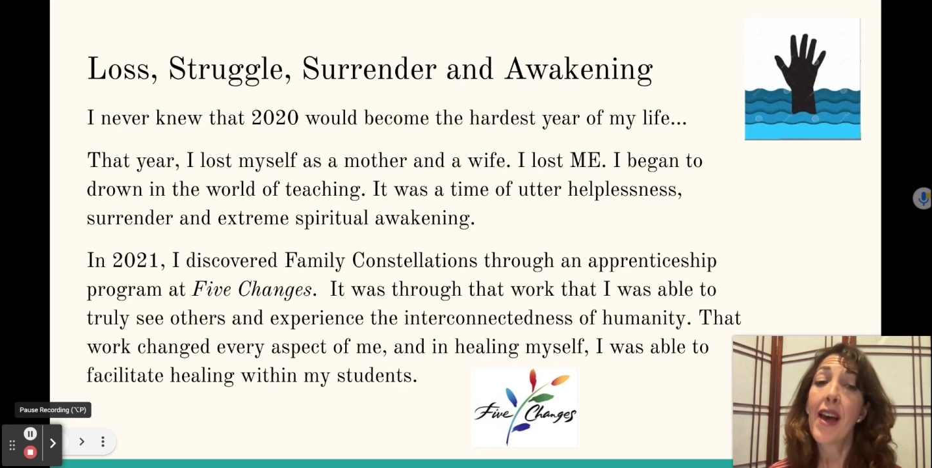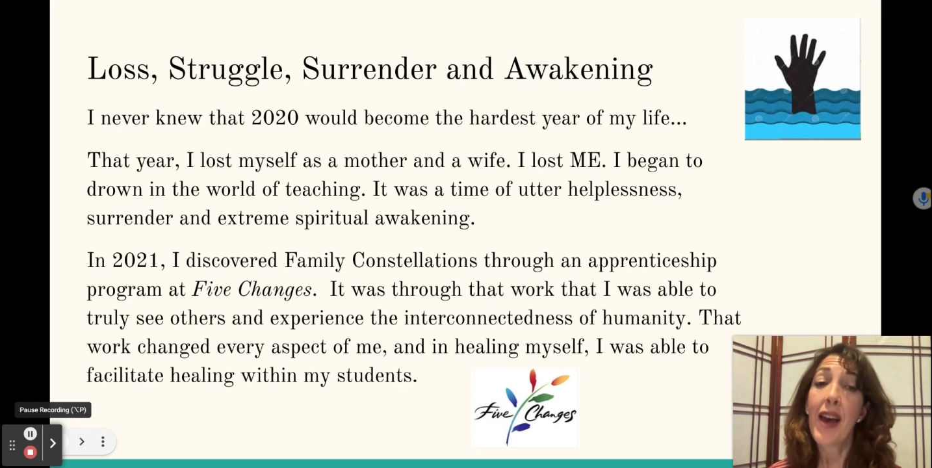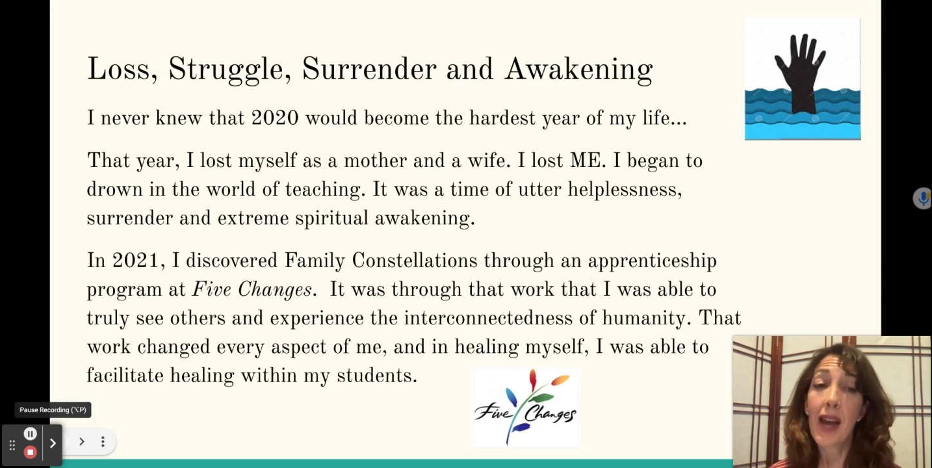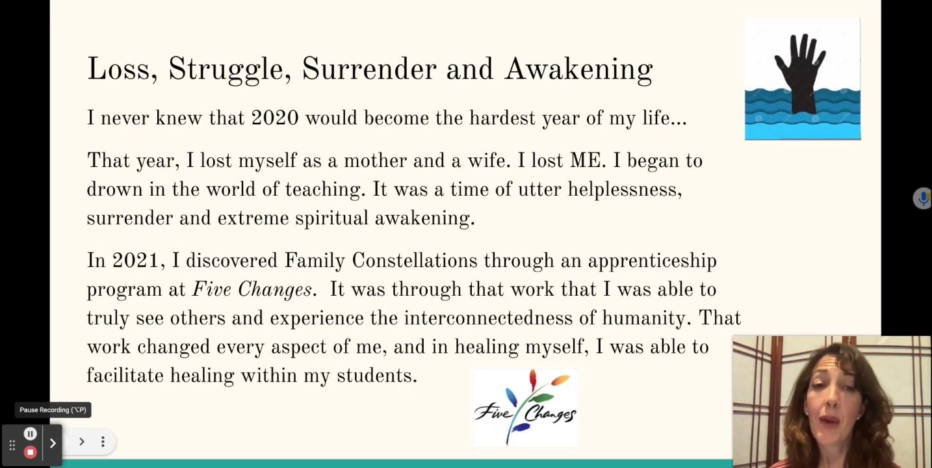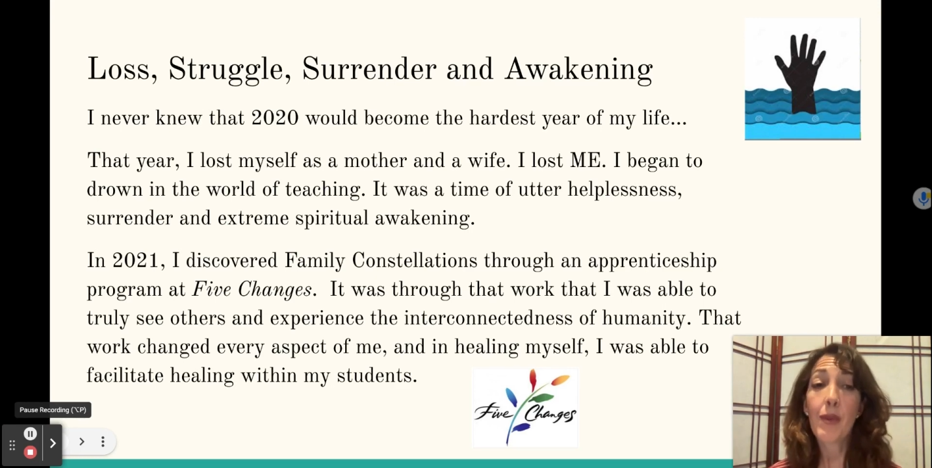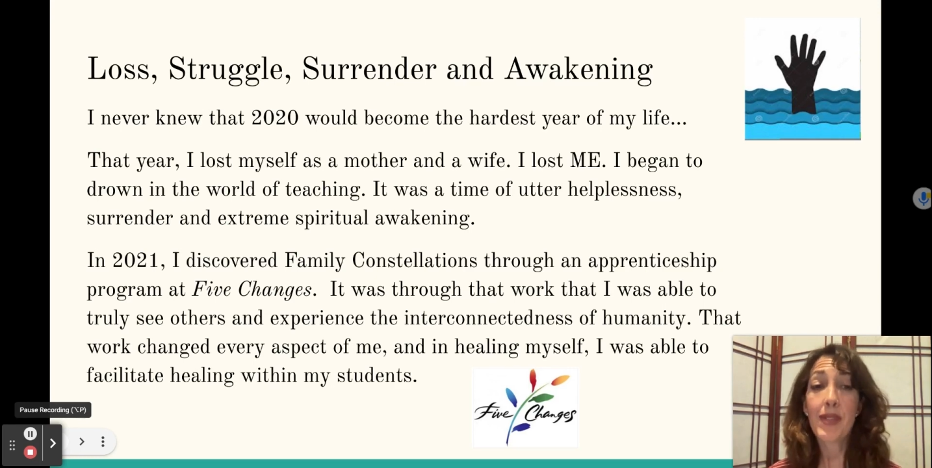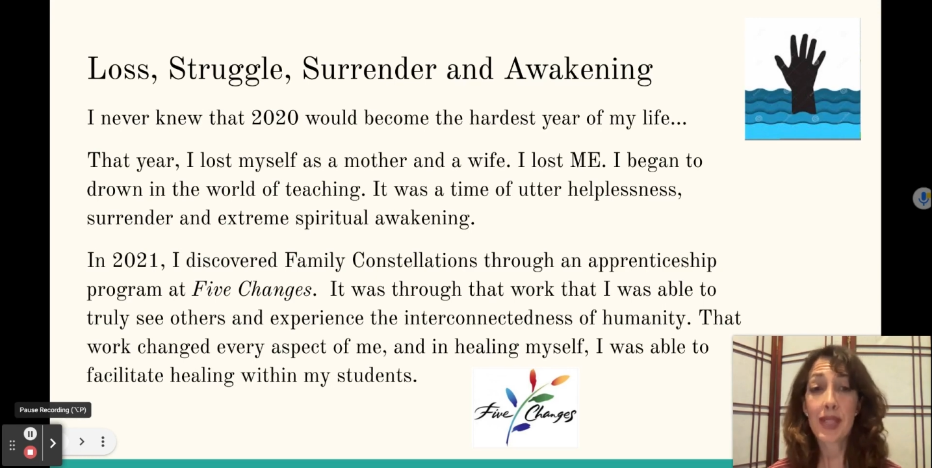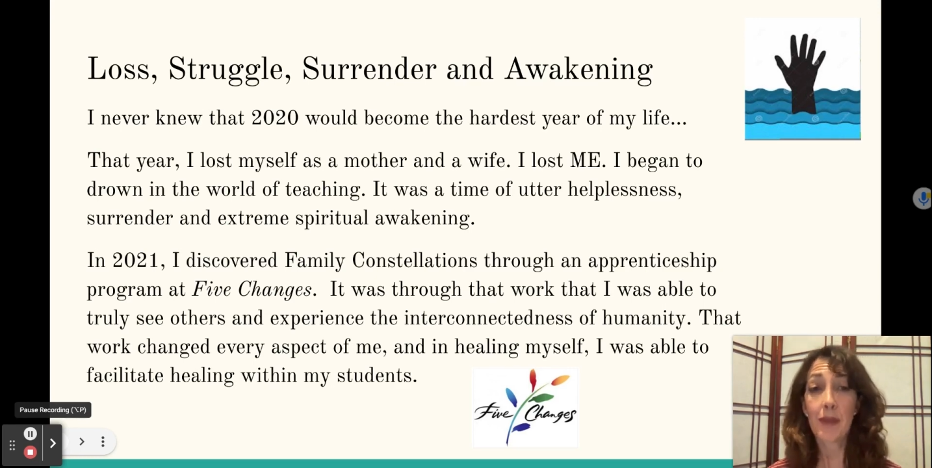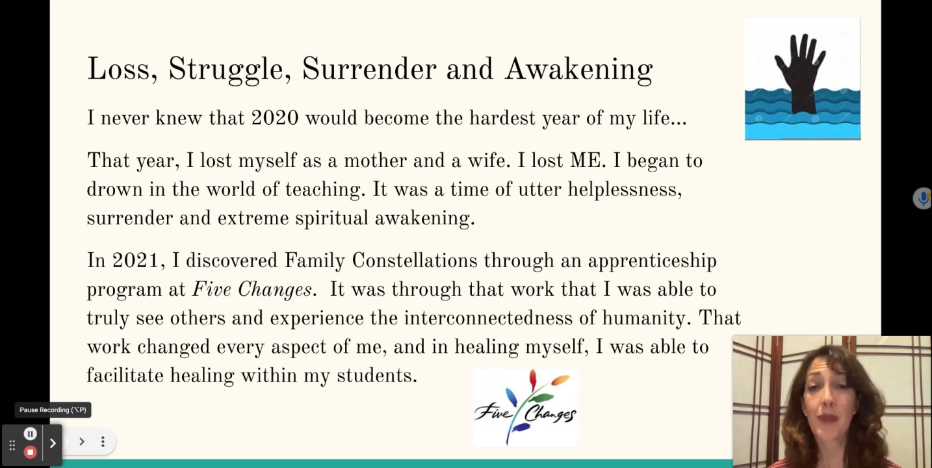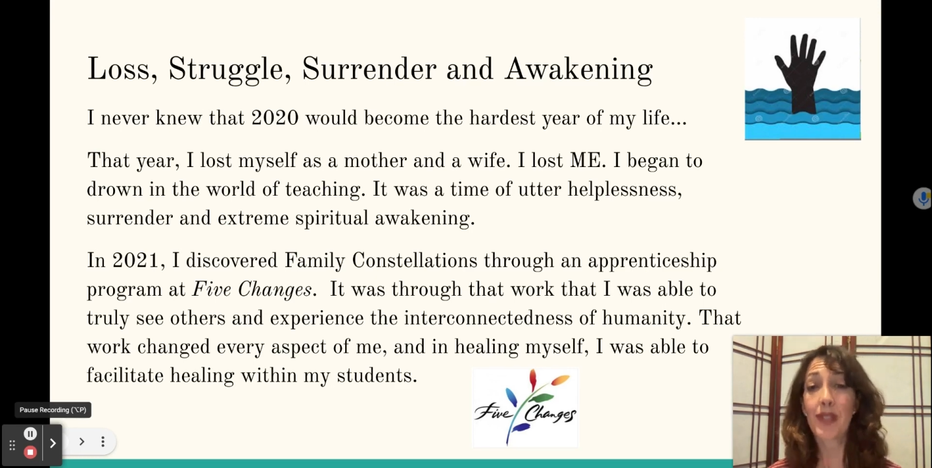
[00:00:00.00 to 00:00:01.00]
I was
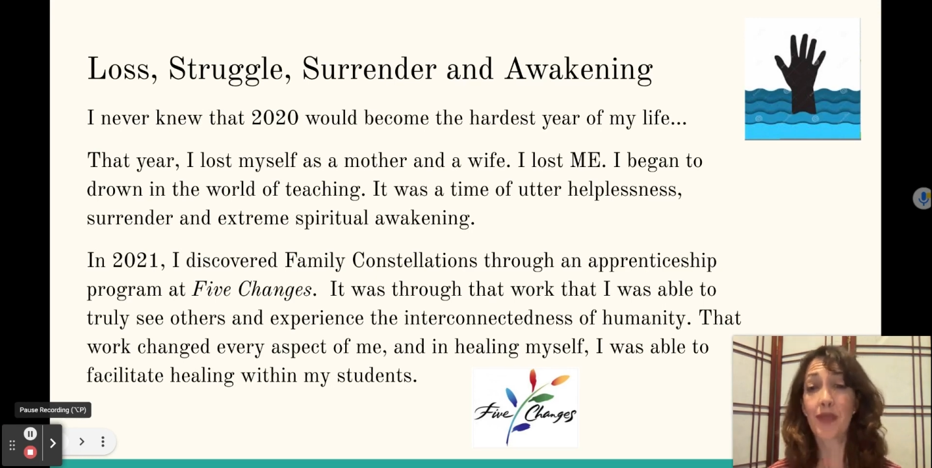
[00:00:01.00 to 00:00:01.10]
able to